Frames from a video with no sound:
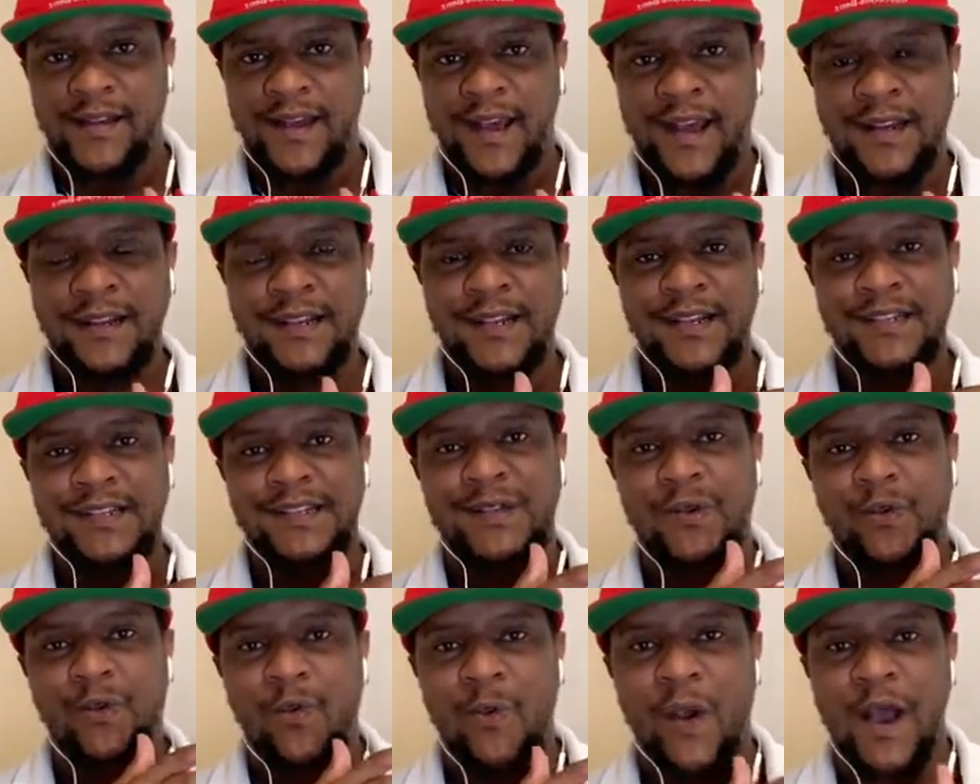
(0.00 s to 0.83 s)
And that's
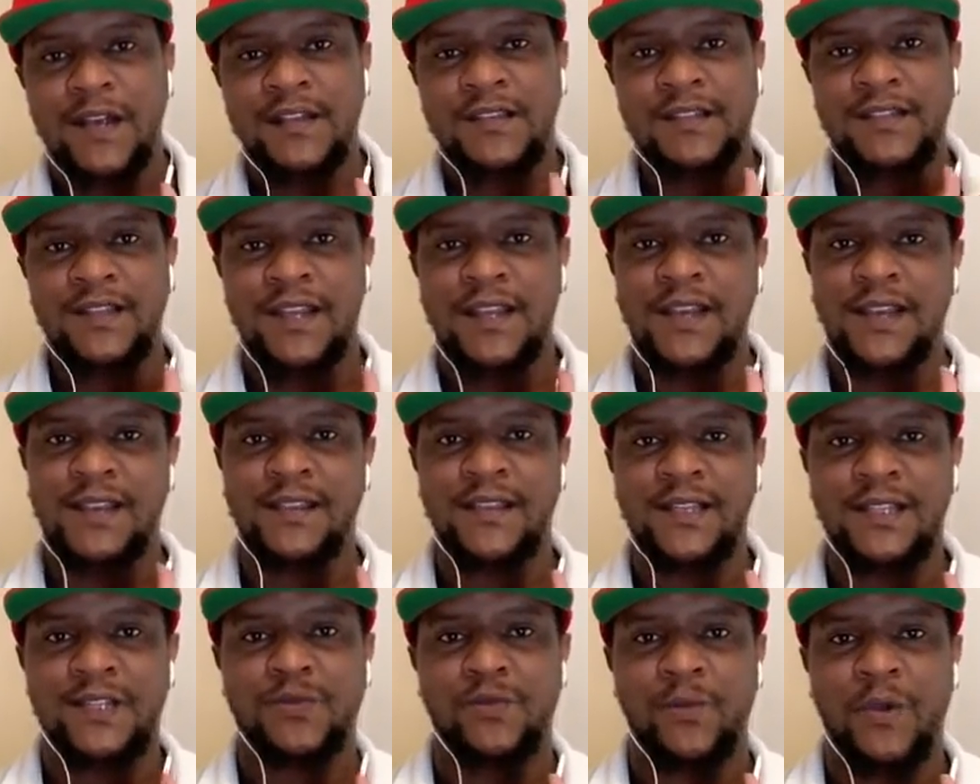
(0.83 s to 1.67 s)
the worst thing in
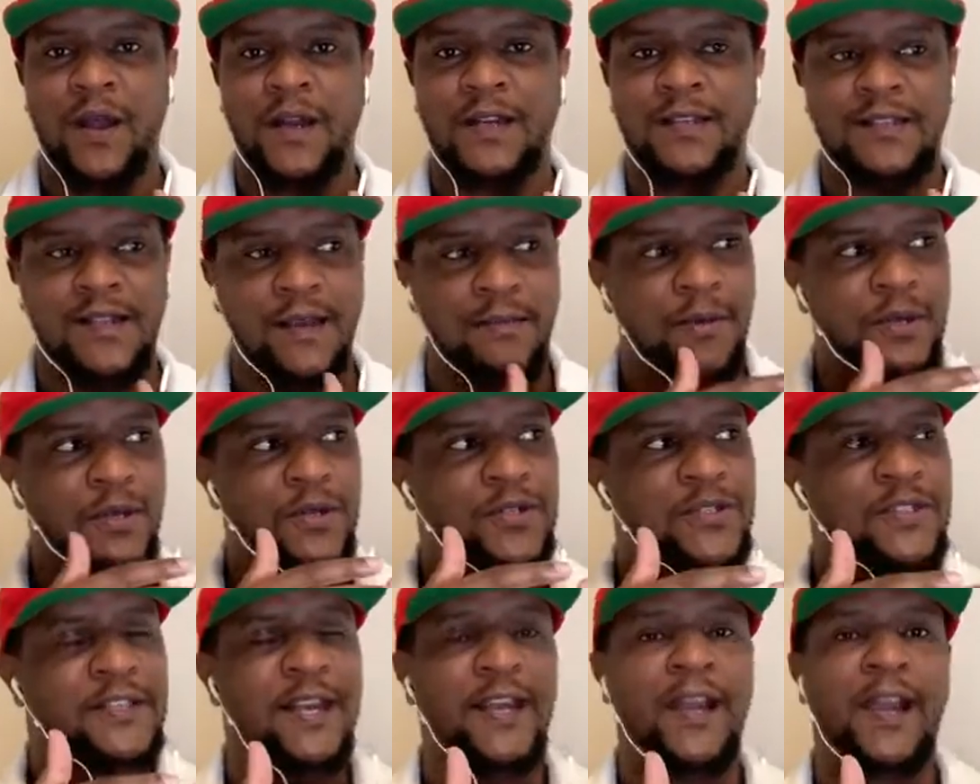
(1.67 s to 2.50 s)
this world. Somebody
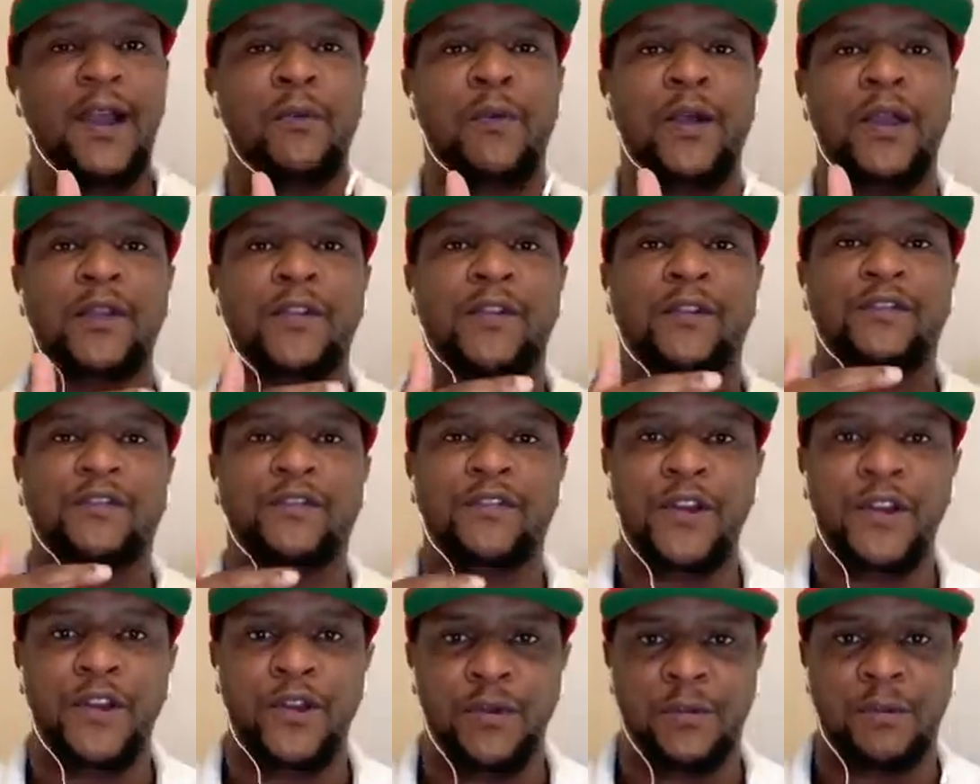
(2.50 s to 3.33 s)
will take away your
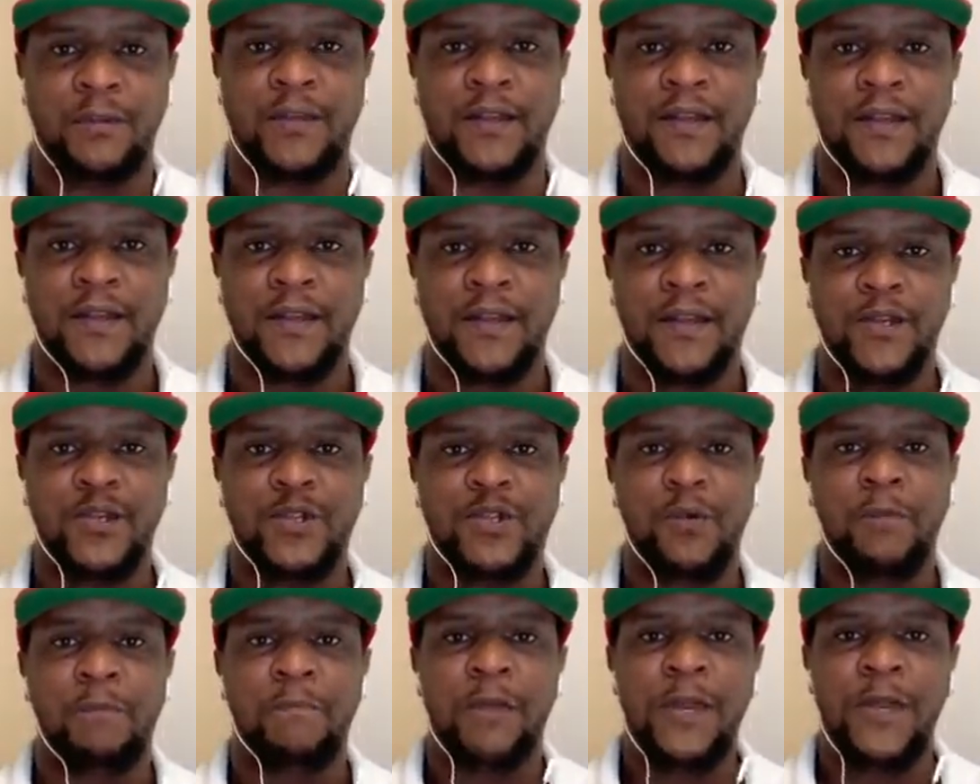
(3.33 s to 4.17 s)
freedom
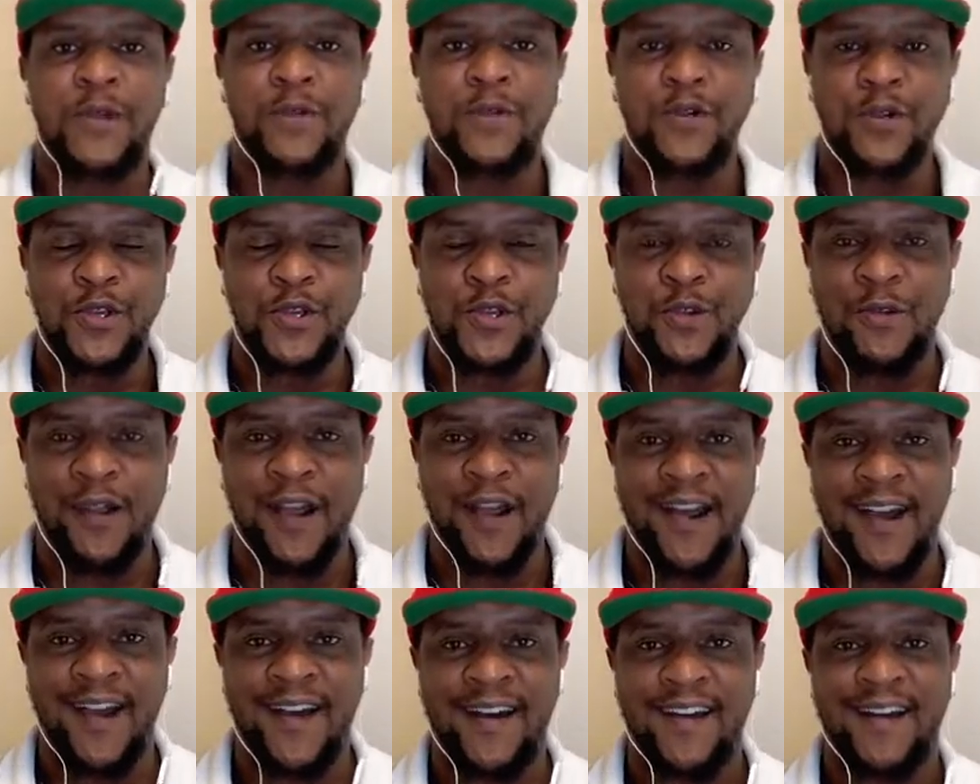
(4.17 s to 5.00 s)
to be who you
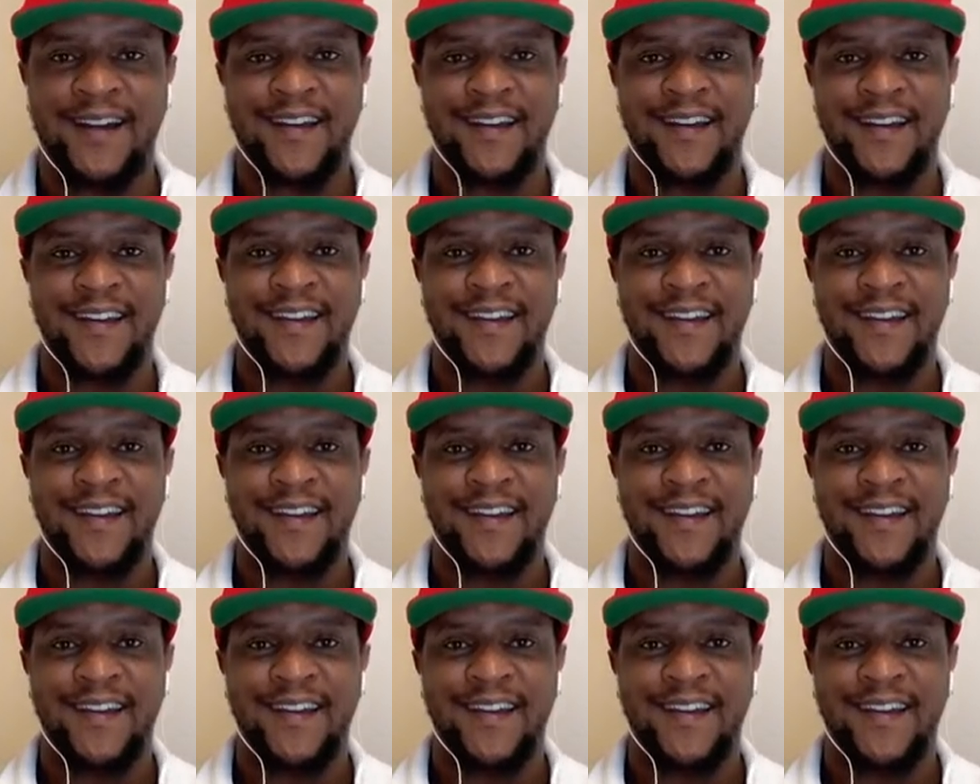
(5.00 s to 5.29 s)
are,